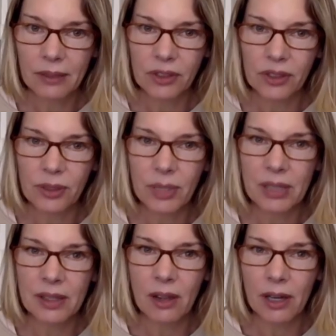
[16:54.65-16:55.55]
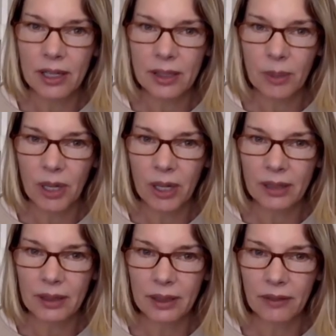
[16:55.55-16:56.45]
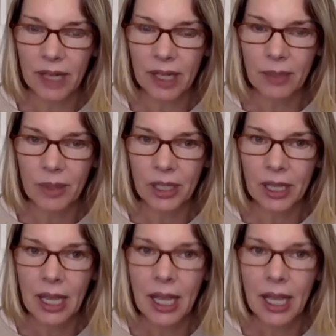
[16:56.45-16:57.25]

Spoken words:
which to me is the hardest part of writing a book,